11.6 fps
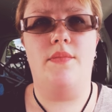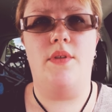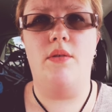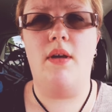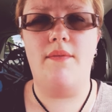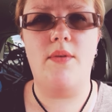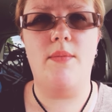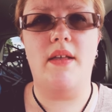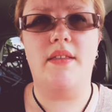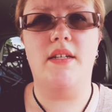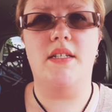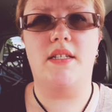You have to
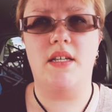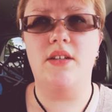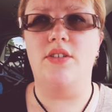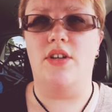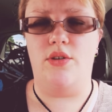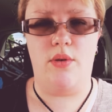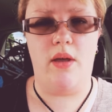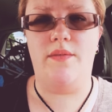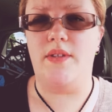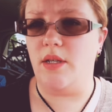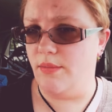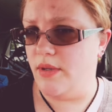make the decision. You have
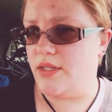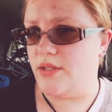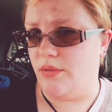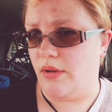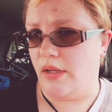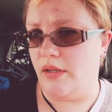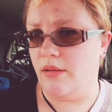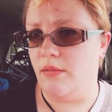to commit to it.